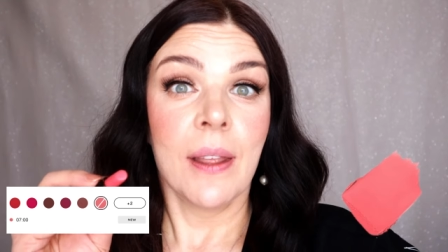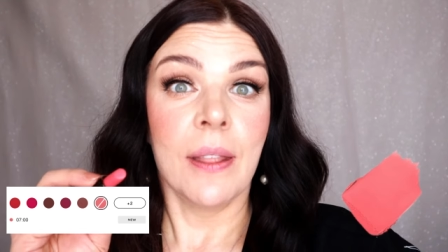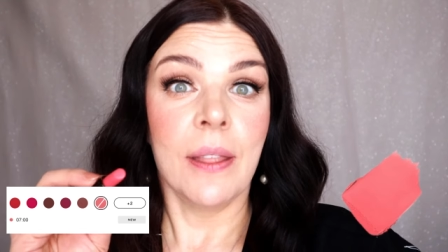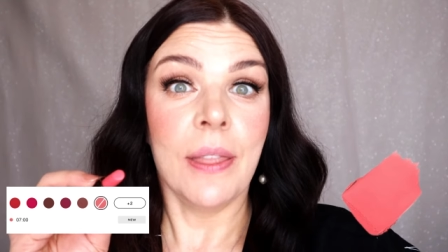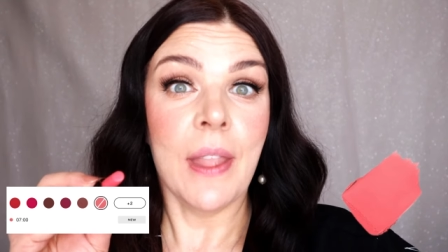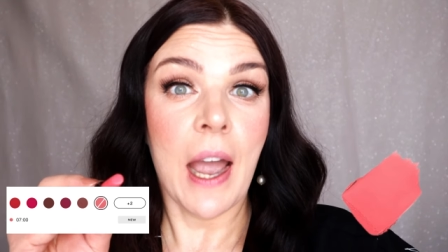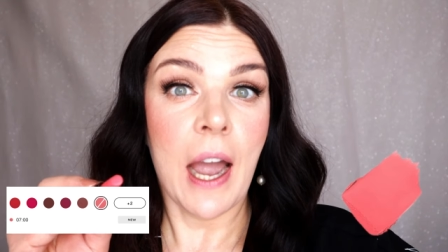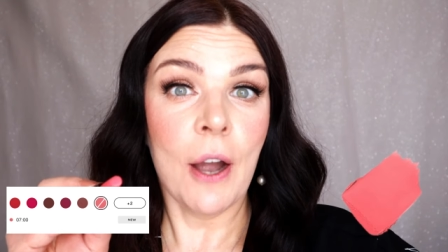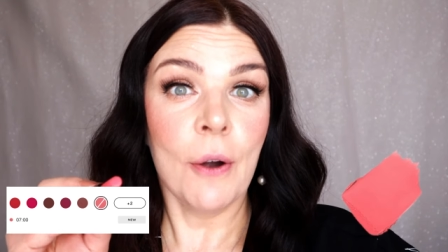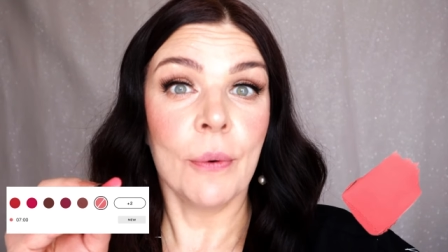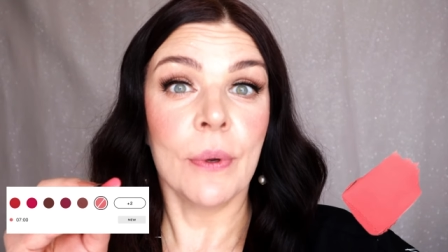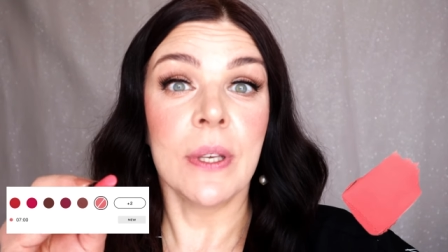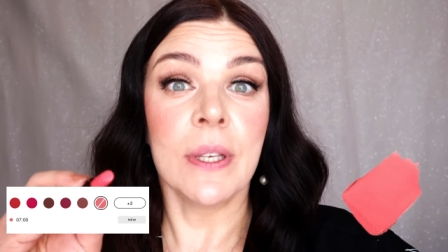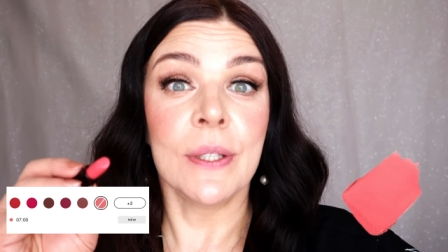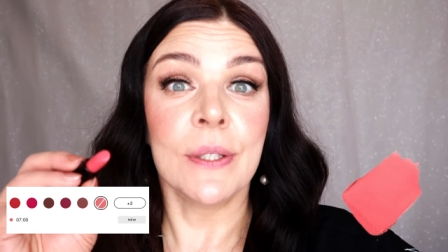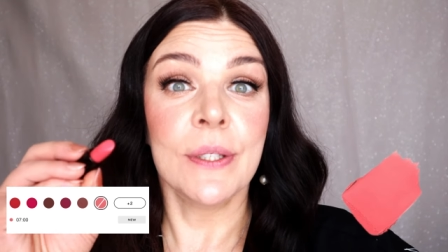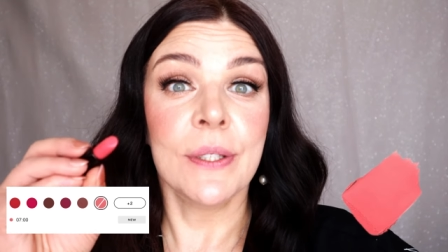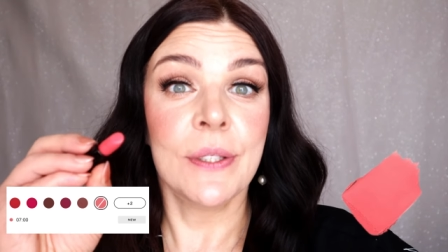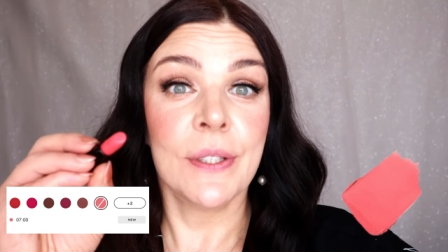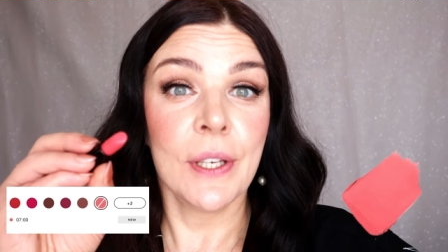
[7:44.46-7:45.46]
now
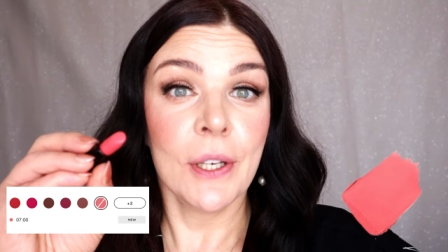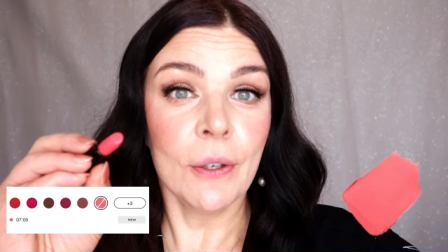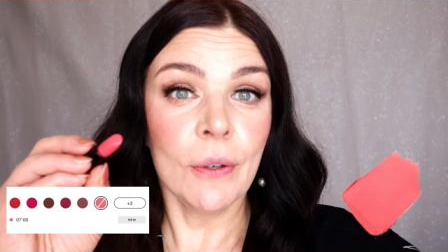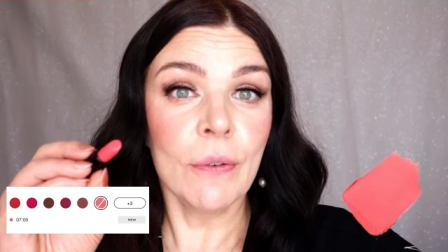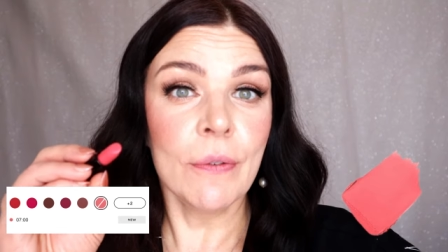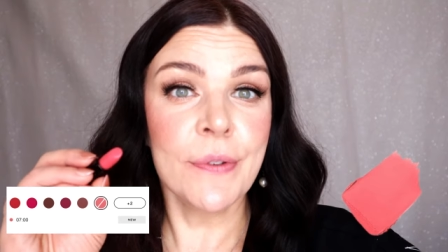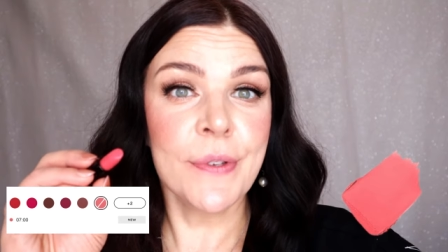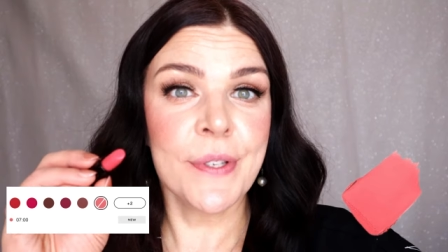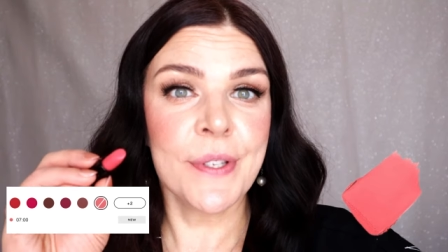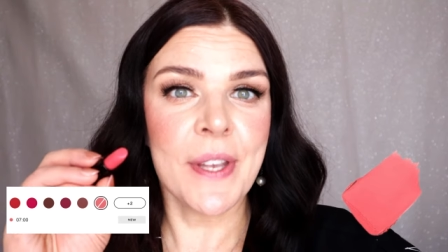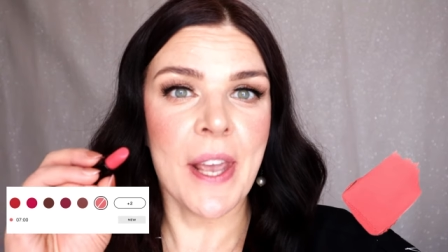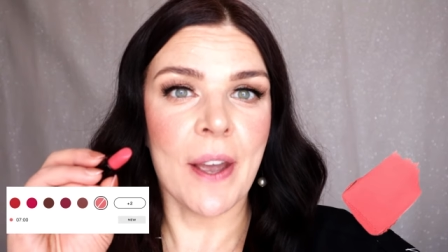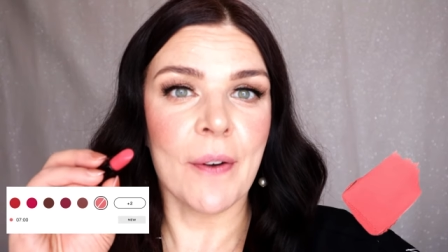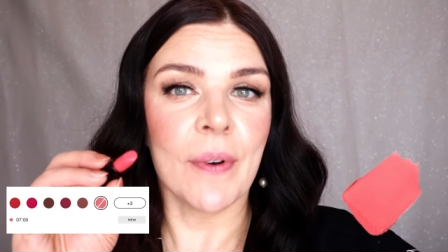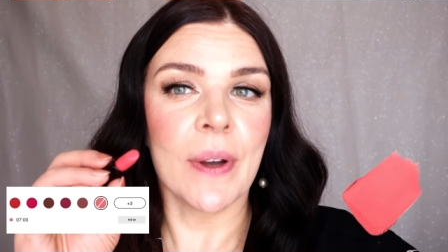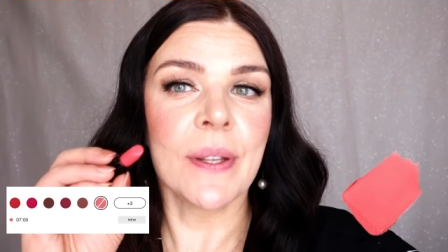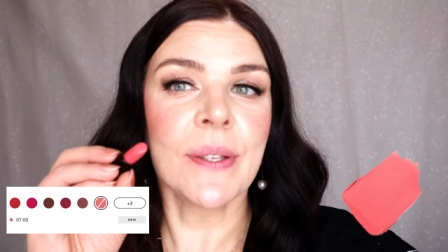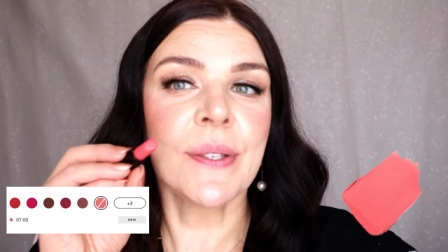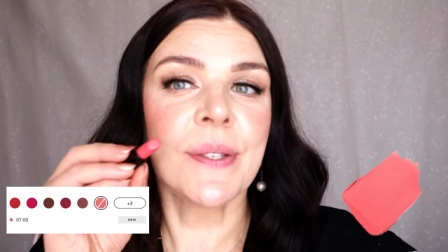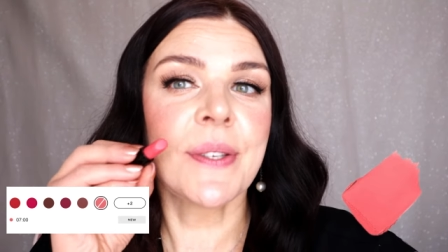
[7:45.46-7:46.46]
it's
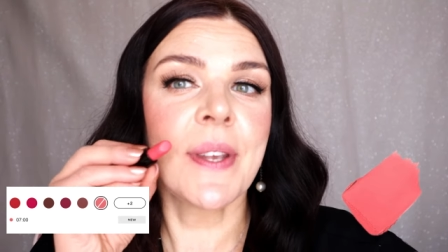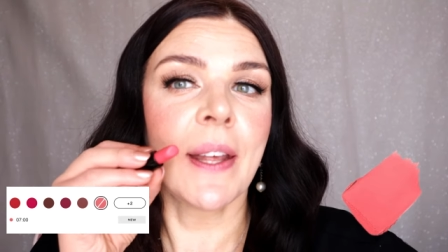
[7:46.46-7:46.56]
07,